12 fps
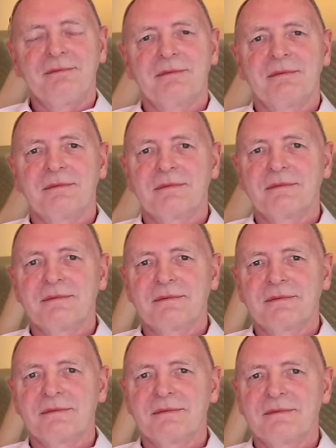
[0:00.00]

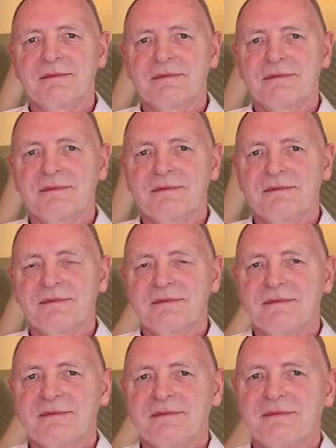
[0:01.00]

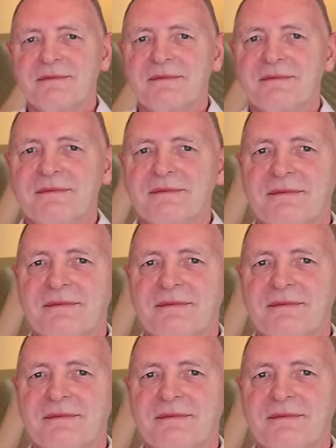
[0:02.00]
This person isn't speaking.